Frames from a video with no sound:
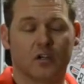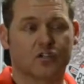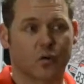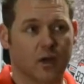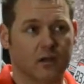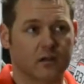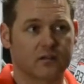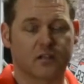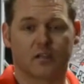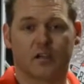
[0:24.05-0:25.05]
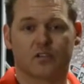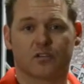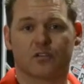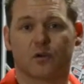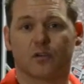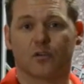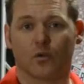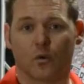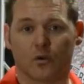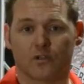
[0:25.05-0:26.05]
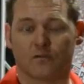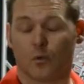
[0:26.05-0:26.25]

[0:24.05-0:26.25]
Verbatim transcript: trailers and the edge of their trailer doors,